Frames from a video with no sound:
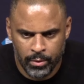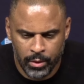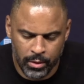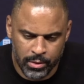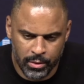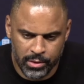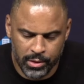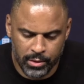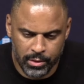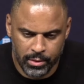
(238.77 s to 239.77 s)
Yeah, it's always
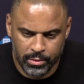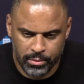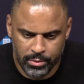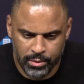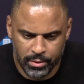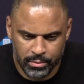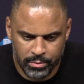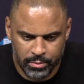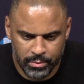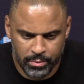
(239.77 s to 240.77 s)
good to, you know,
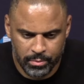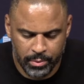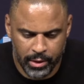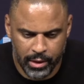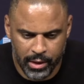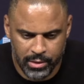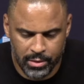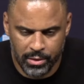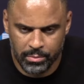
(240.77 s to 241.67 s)
play guys on